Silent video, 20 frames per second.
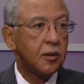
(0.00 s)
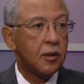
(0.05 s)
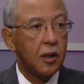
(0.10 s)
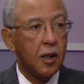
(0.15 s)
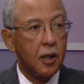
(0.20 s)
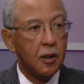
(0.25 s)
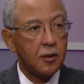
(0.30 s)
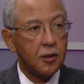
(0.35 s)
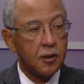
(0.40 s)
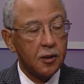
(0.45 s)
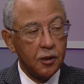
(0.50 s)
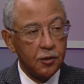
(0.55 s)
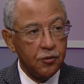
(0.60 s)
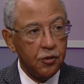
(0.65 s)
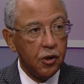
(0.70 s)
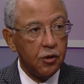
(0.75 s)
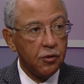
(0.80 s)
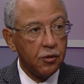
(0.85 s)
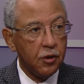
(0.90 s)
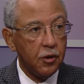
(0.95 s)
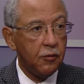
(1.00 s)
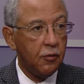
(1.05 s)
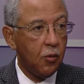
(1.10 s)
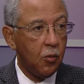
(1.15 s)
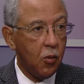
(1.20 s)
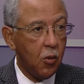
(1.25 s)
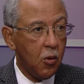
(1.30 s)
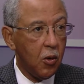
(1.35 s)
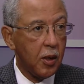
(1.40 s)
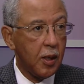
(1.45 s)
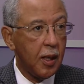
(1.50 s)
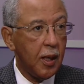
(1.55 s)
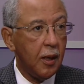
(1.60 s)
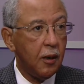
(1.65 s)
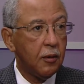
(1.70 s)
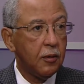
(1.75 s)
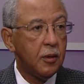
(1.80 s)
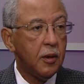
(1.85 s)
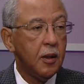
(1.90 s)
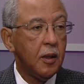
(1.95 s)
that's degenerative or worn
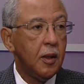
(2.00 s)
out,